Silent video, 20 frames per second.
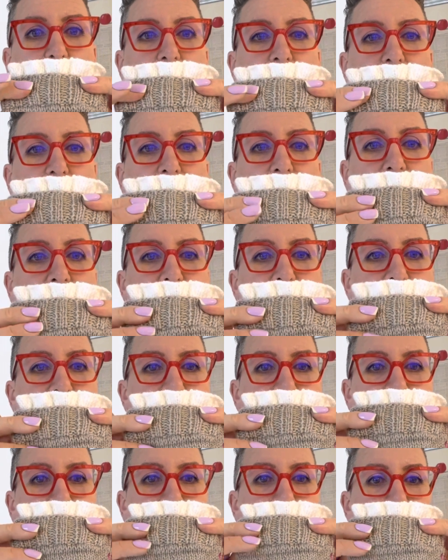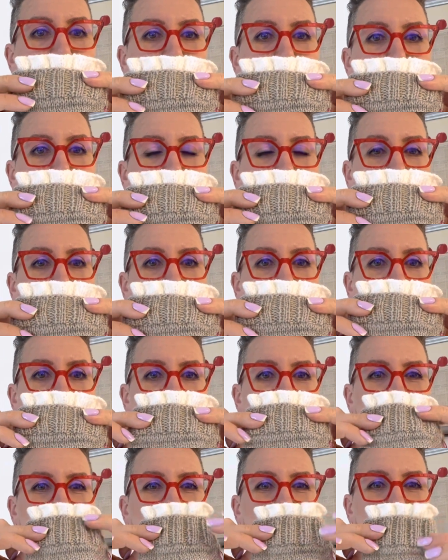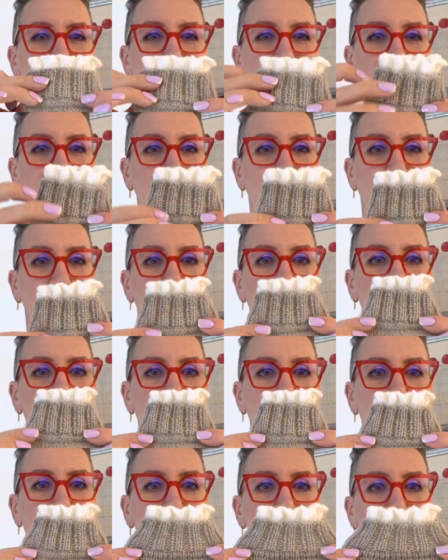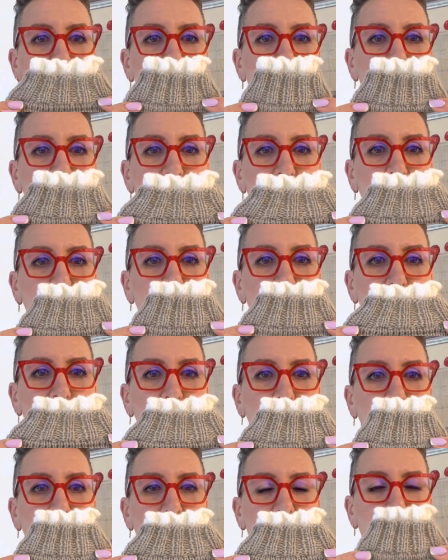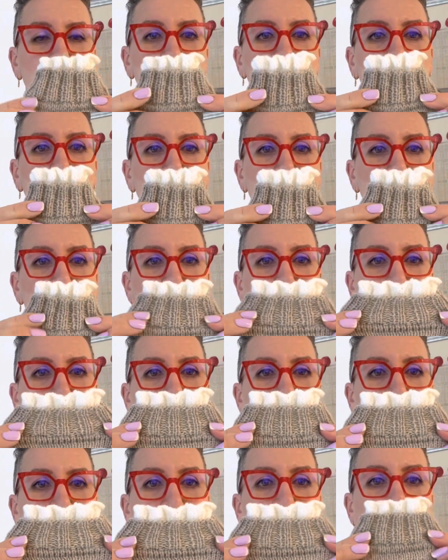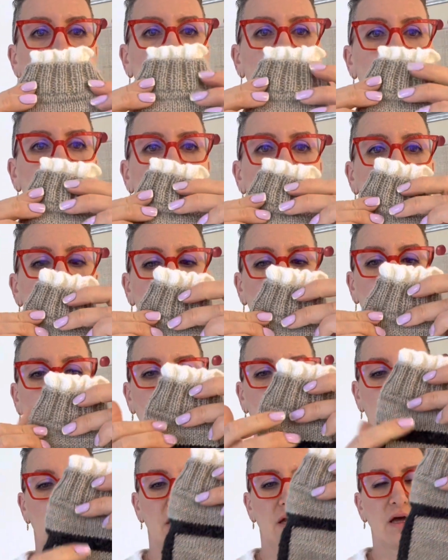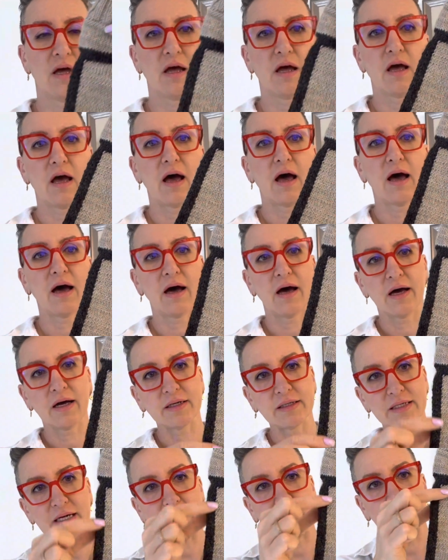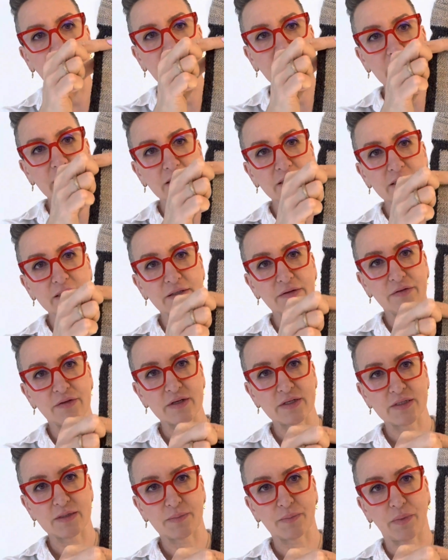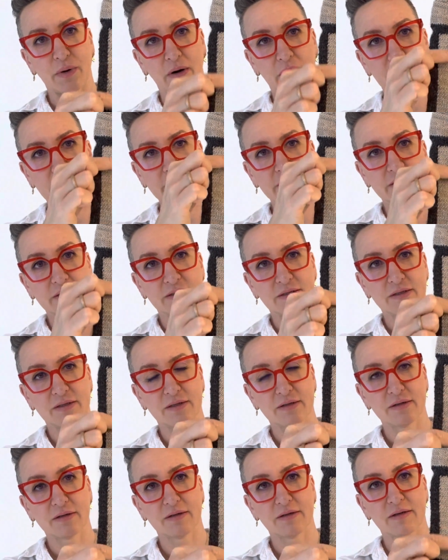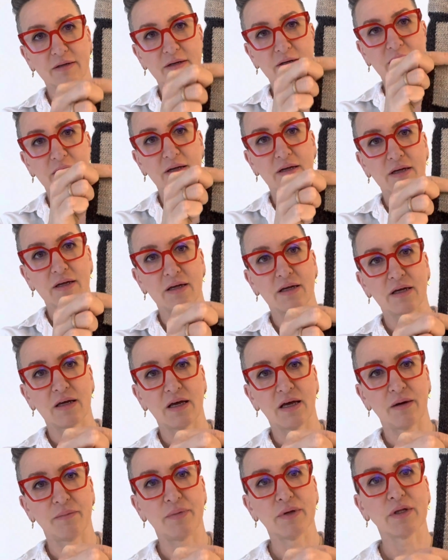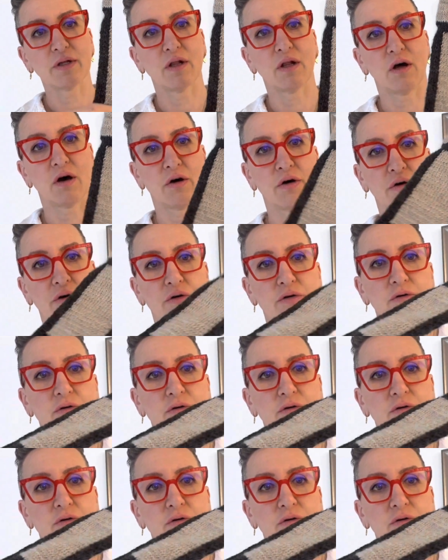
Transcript: I decided to add this little hem. It's very stretchy. And I knitted this part a bit longer.